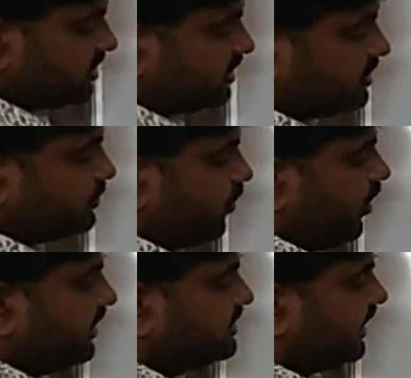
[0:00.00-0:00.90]
this
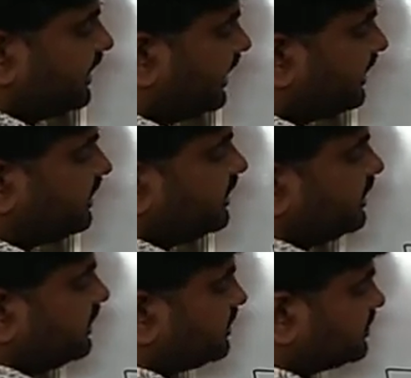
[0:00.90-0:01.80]
point, again
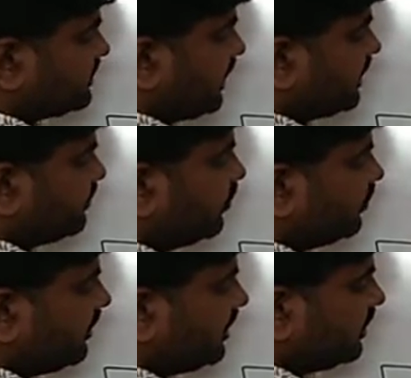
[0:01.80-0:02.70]
it started
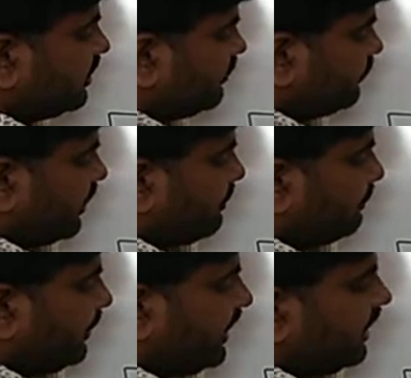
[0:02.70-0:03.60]
moving from
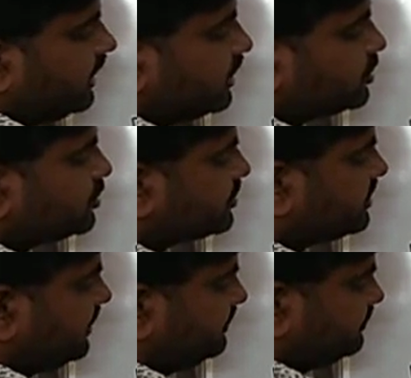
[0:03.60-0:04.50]
B to C.